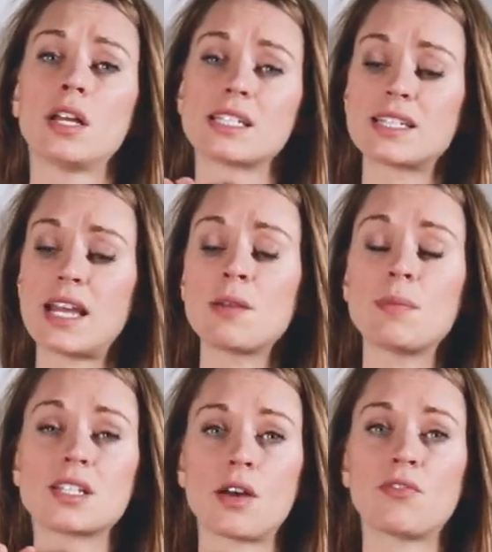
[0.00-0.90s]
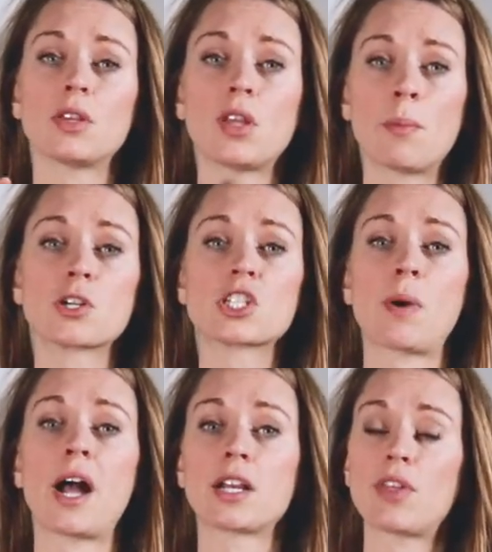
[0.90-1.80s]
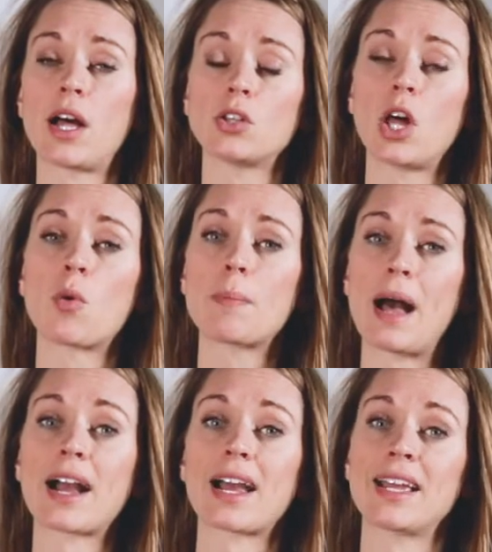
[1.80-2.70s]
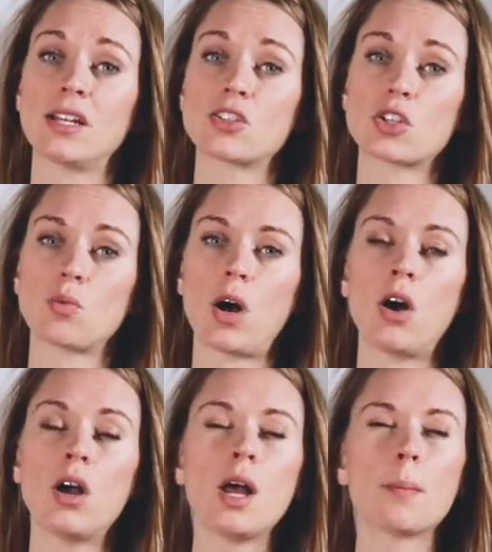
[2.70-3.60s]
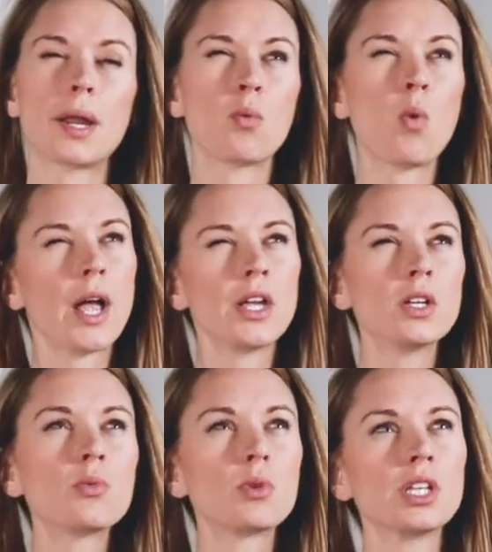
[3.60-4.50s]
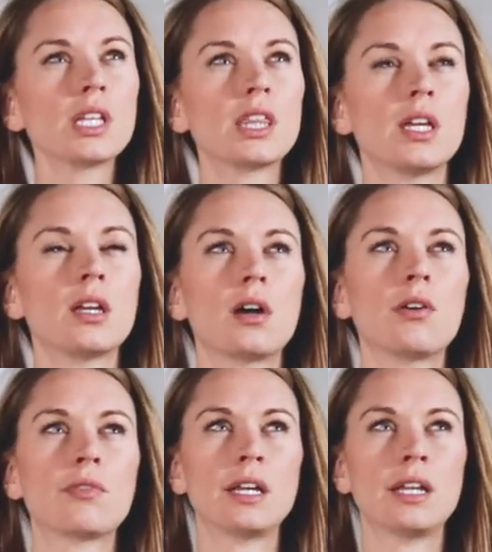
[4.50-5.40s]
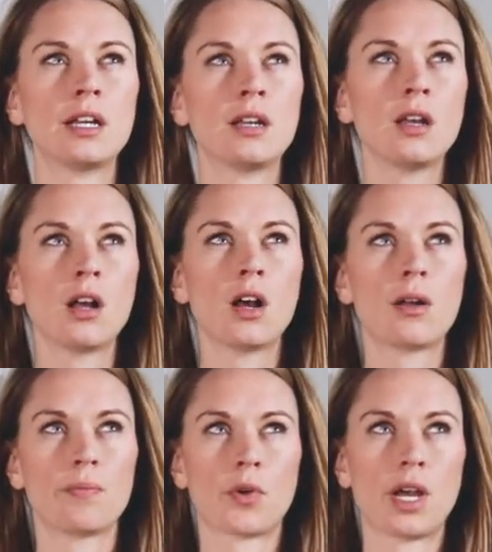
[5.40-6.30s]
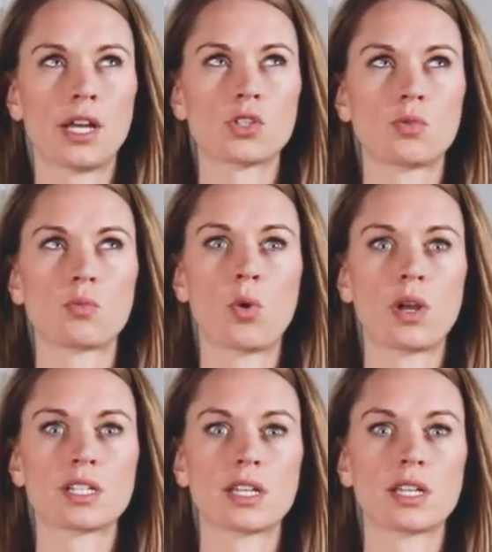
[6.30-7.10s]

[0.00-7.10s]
segments of the lumbar spine of that lower back against the wall. But I want you to really think of getting, okay, so I'm rolling to